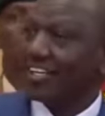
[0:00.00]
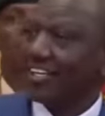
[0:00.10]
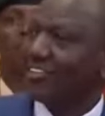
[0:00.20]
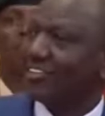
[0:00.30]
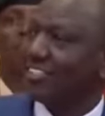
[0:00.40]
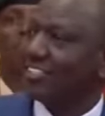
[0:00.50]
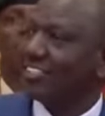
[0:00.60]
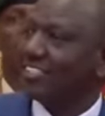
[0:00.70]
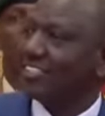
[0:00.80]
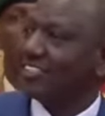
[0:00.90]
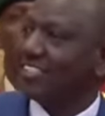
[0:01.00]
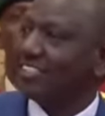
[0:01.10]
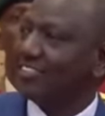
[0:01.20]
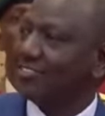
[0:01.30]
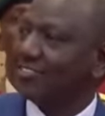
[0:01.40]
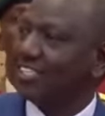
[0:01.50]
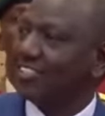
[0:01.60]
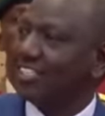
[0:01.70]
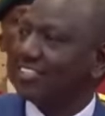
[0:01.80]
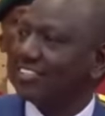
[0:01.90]
I don't think it's necessary to
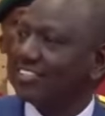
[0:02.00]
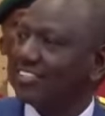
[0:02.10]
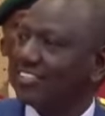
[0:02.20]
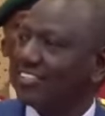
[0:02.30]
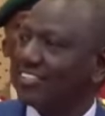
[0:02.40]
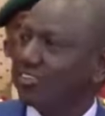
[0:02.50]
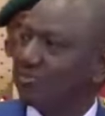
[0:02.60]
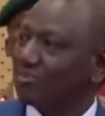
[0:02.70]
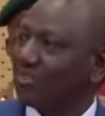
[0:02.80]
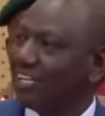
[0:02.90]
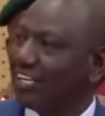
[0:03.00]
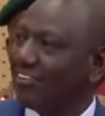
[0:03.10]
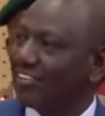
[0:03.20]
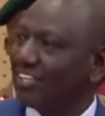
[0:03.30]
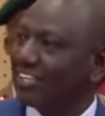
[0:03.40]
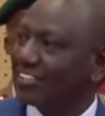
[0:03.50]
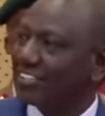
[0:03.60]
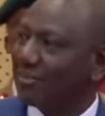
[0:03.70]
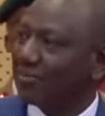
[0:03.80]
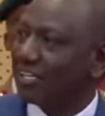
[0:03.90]
translate. Kuna mtu aelewe
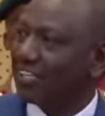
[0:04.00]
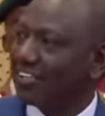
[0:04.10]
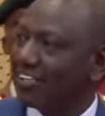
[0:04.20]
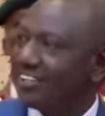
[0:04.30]
Kiingereza hapa?